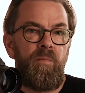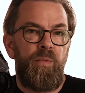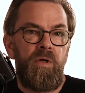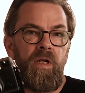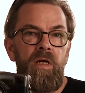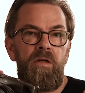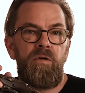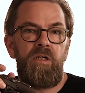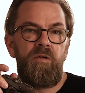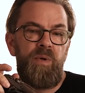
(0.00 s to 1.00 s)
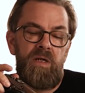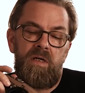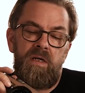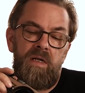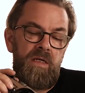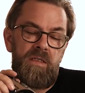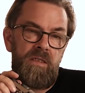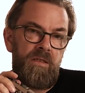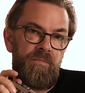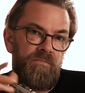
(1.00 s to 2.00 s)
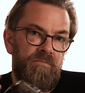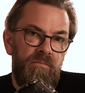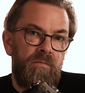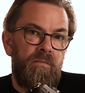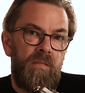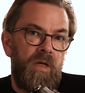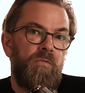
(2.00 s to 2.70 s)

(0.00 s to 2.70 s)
but then I look at the picture and it